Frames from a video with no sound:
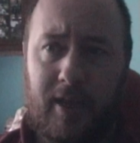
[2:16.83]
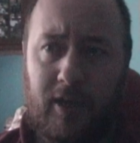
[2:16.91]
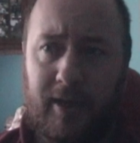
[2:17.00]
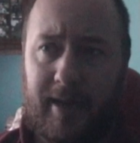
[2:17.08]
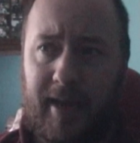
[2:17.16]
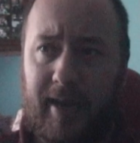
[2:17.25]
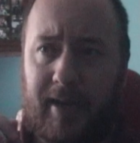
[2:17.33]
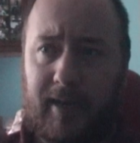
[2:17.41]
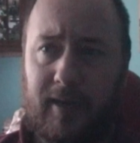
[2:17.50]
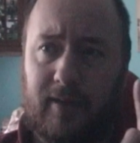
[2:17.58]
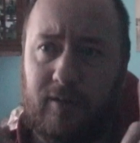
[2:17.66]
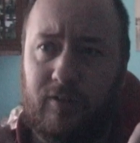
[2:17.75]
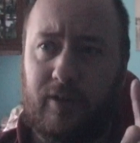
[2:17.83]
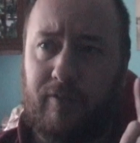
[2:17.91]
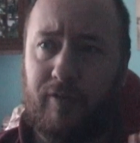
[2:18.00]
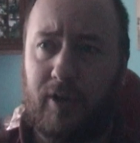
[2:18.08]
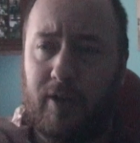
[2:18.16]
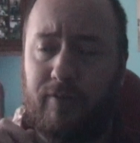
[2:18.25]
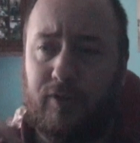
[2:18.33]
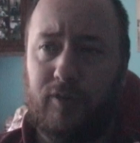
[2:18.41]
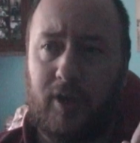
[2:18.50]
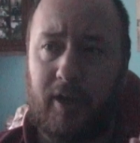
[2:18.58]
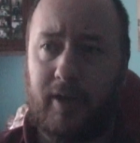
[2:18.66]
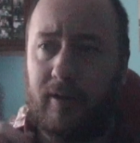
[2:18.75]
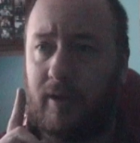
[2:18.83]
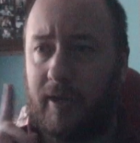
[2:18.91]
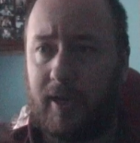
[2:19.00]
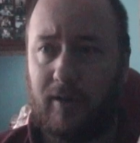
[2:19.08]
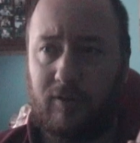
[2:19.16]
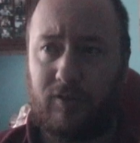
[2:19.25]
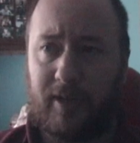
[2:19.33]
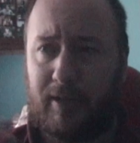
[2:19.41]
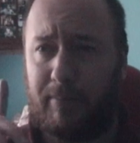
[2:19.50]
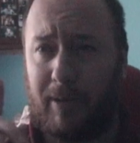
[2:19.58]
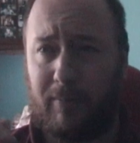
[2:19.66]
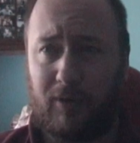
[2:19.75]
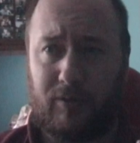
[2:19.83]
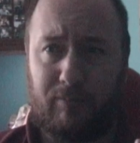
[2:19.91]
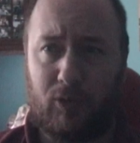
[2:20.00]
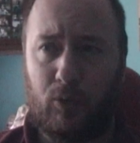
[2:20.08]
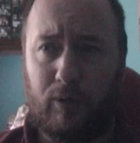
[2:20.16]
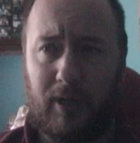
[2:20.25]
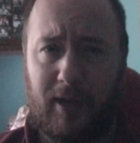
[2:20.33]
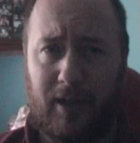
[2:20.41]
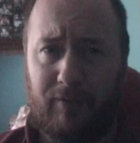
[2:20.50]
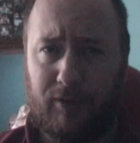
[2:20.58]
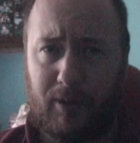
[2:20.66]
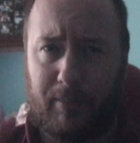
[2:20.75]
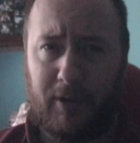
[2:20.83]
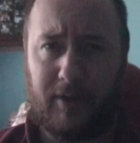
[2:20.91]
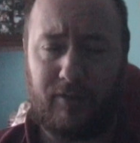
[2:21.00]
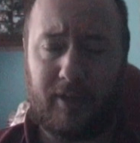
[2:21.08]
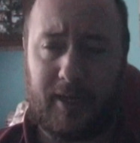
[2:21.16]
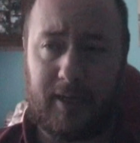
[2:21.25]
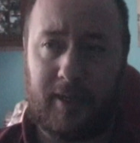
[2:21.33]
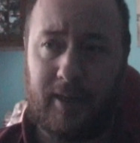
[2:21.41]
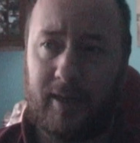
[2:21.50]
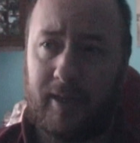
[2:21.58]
you're getting stuff on either side that I can't see at the moment because I'm recording live, so I'm only seeing